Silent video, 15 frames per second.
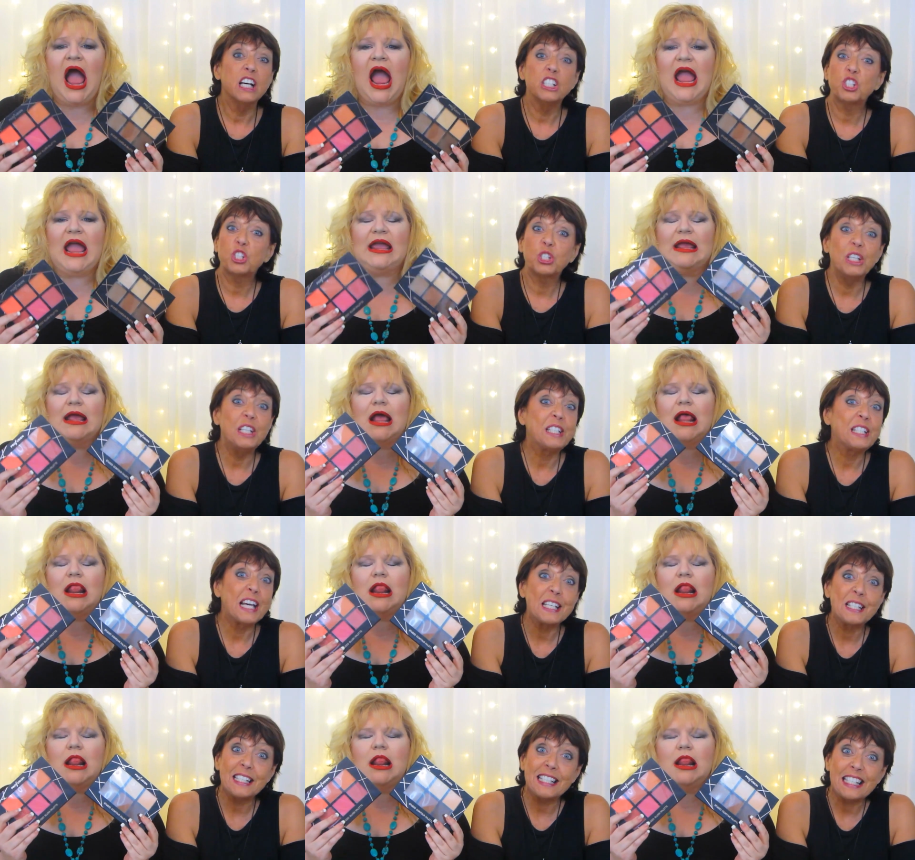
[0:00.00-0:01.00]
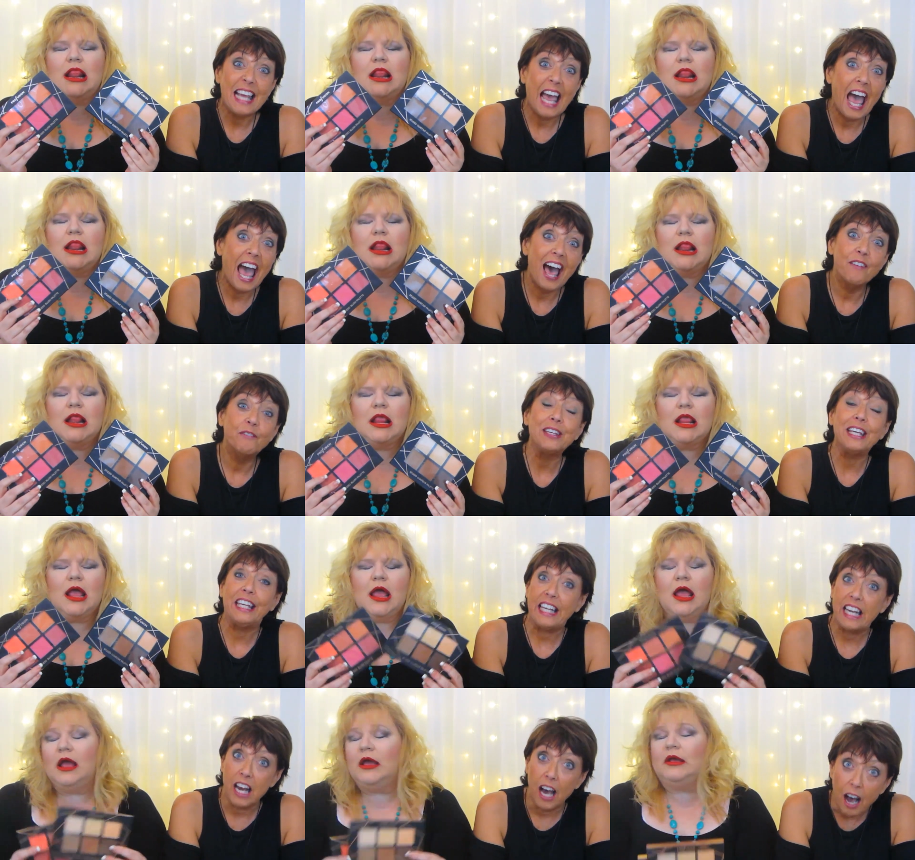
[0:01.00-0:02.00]
Speaker 1: I, she doesn't have
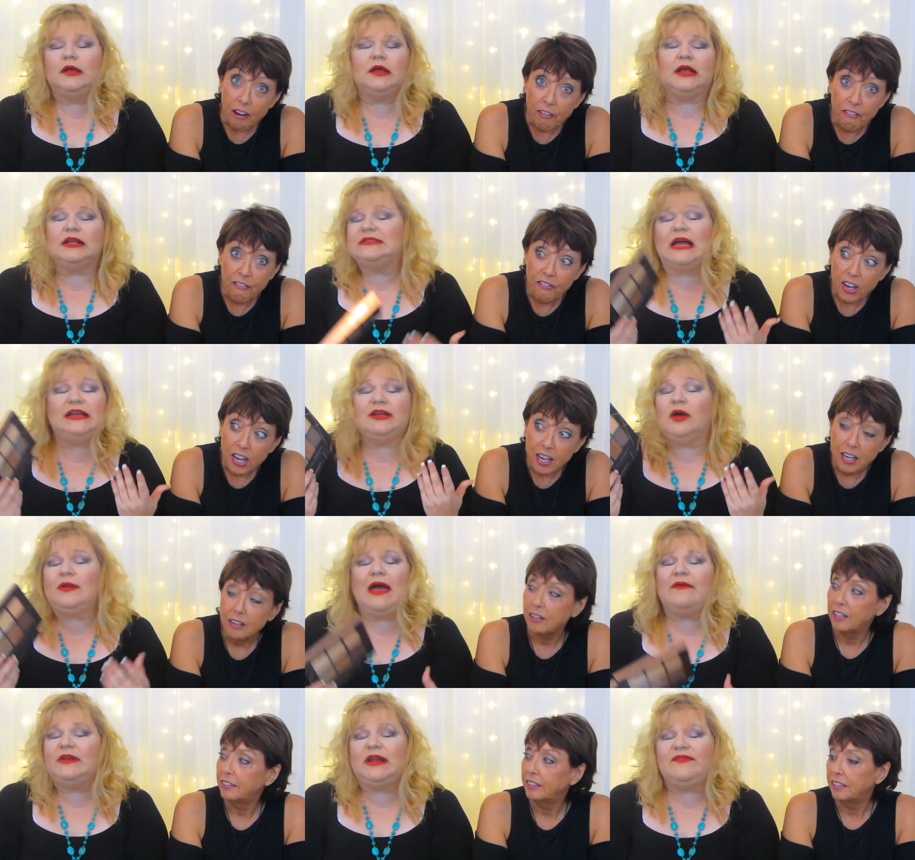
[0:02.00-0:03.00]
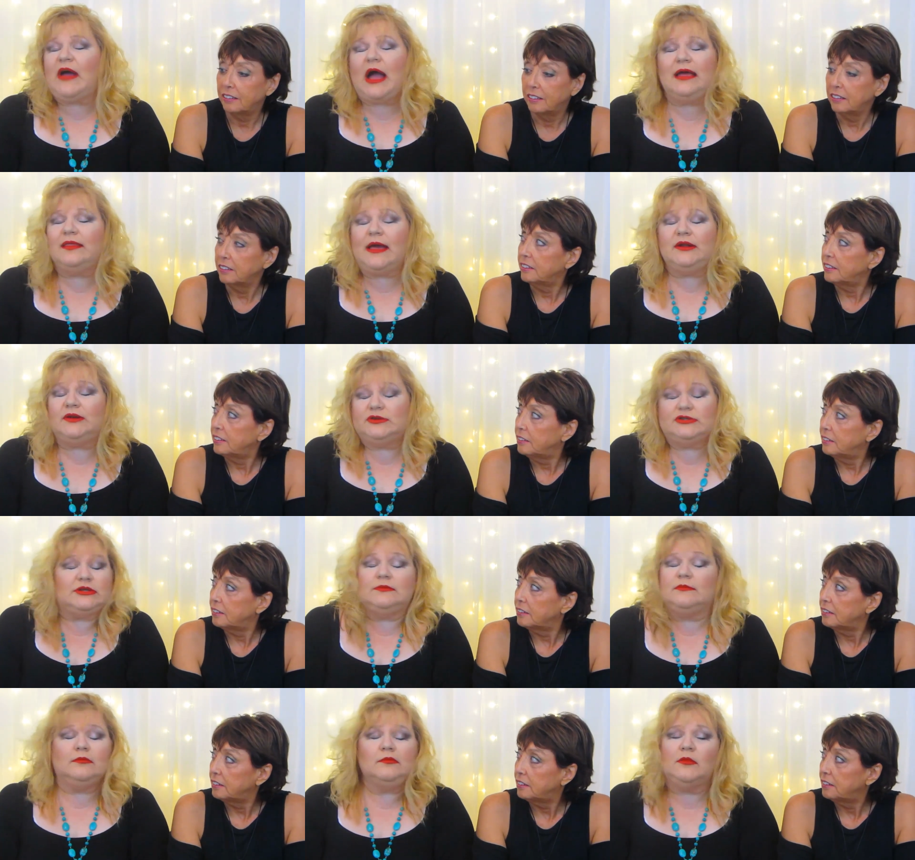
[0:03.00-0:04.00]
enough. Because I don't have enough
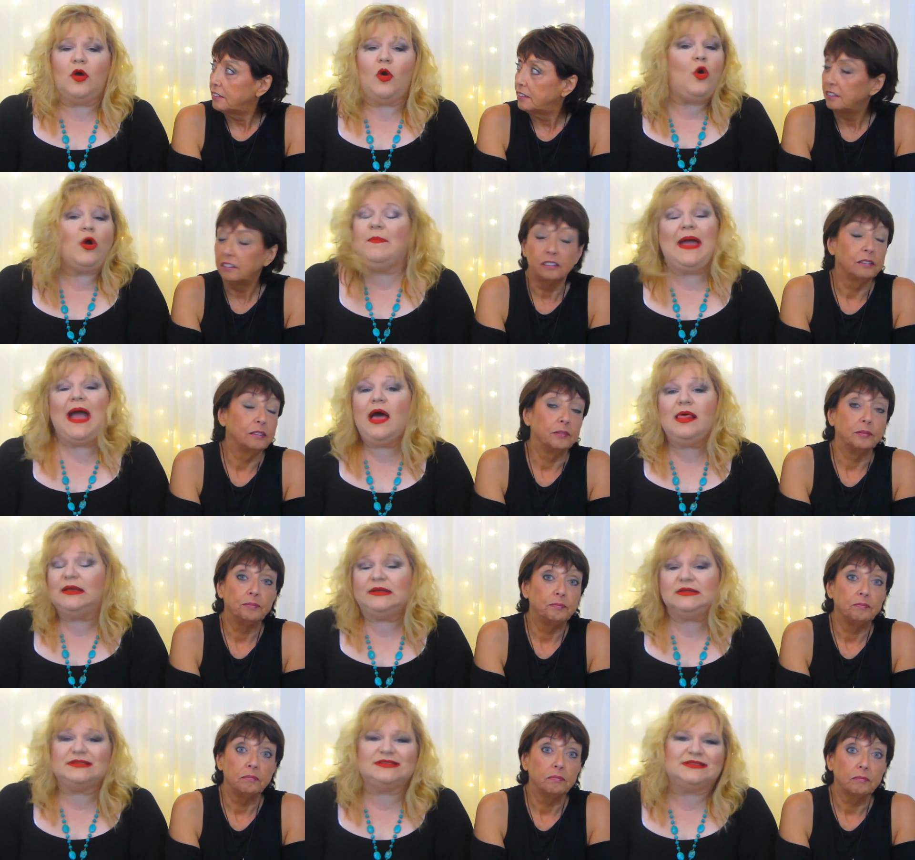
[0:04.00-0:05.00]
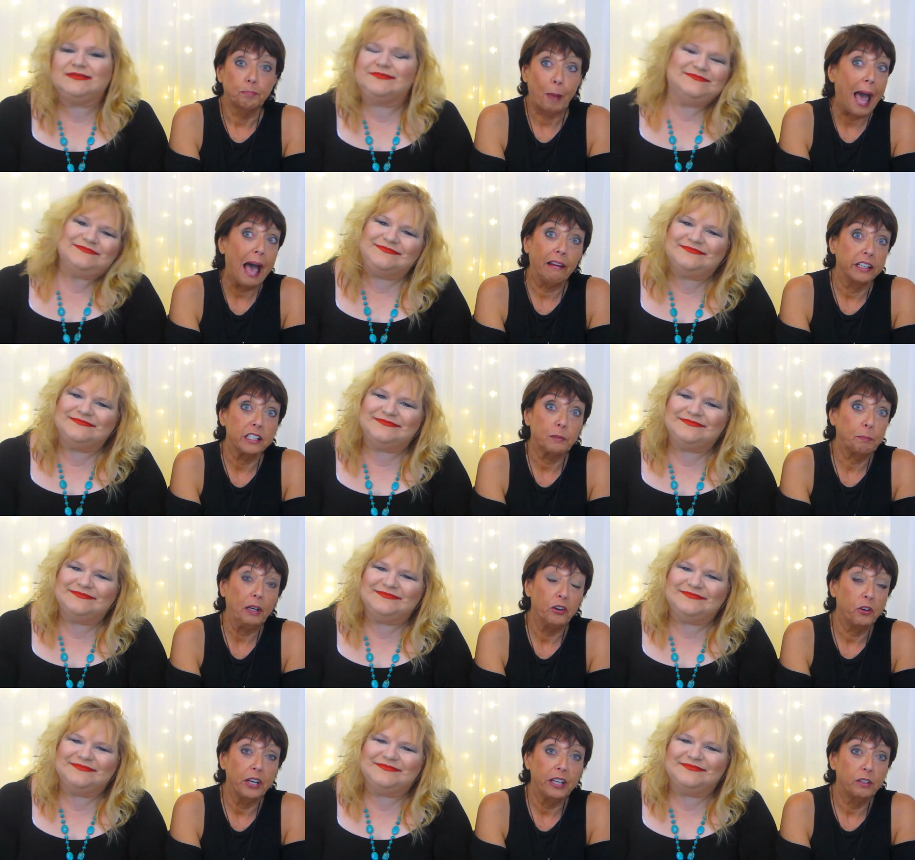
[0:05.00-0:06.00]
highlighters or palettes. Palettes,
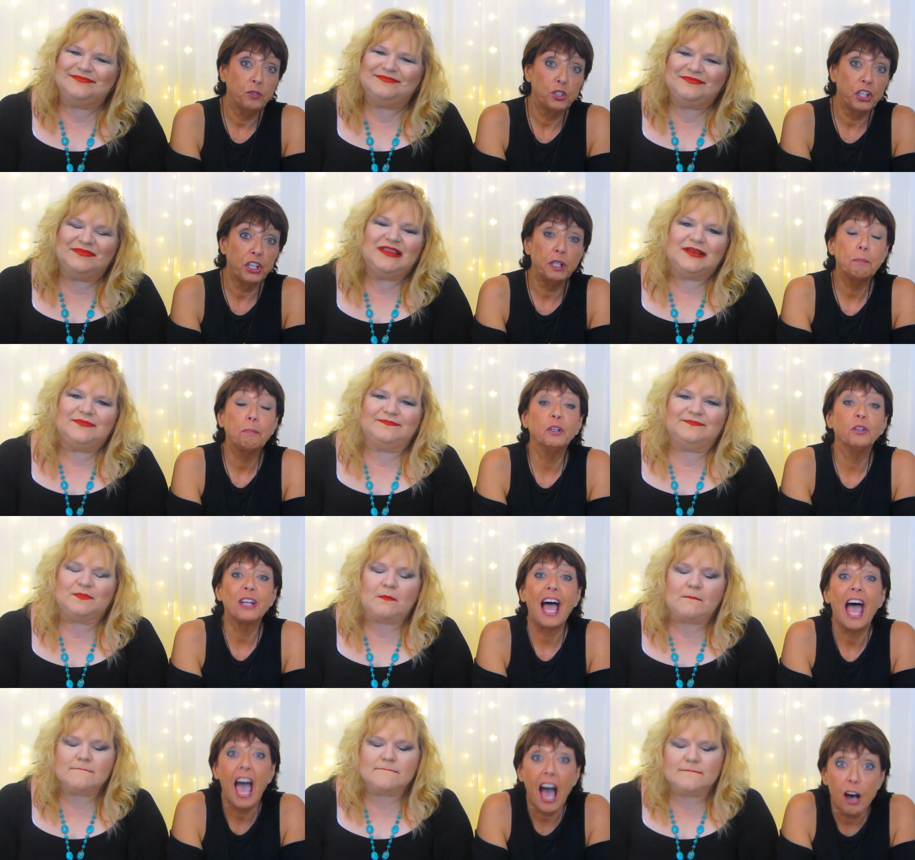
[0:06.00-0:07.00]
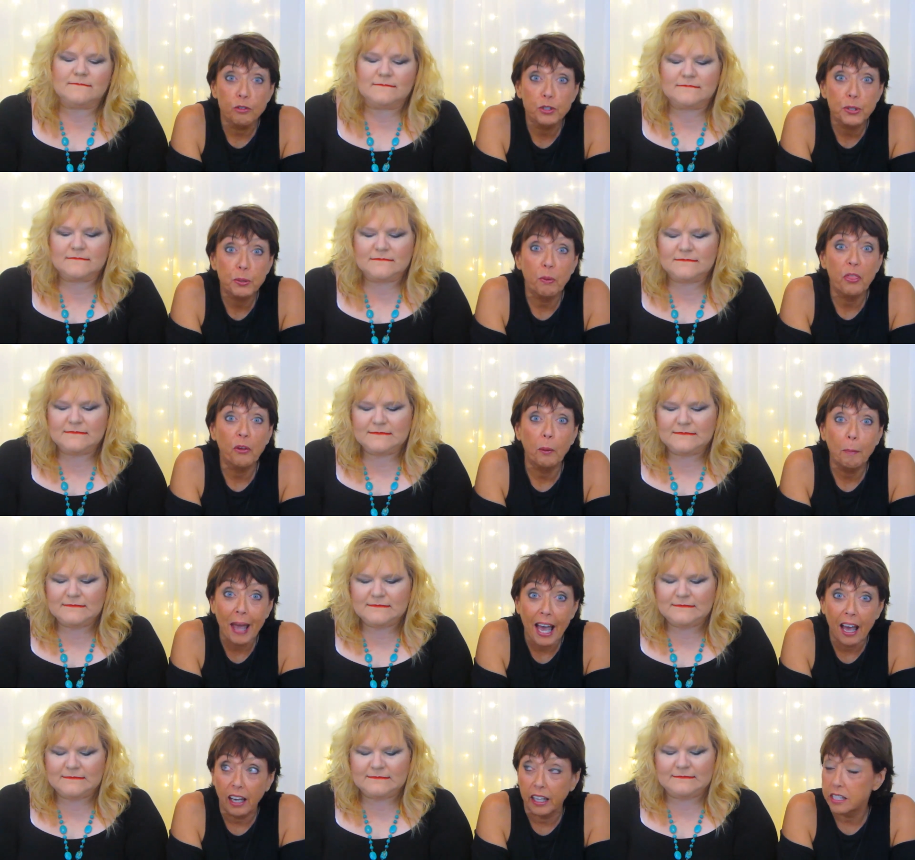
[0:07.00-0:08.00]
period. She could build a house with her
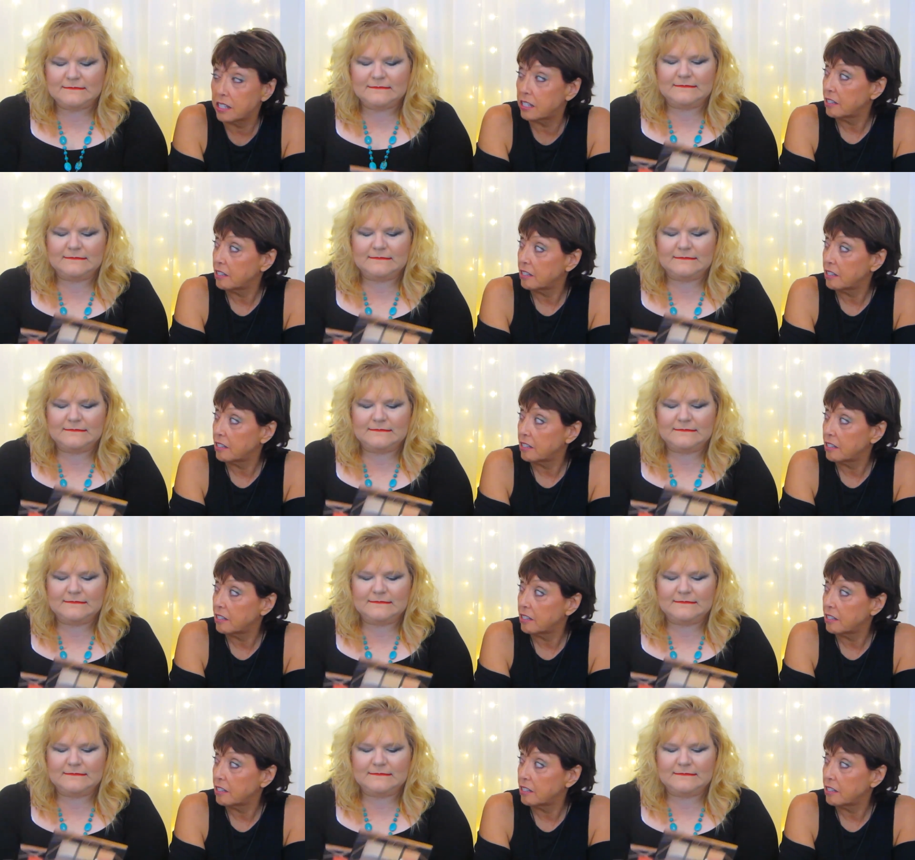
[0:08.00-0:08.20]
palettes.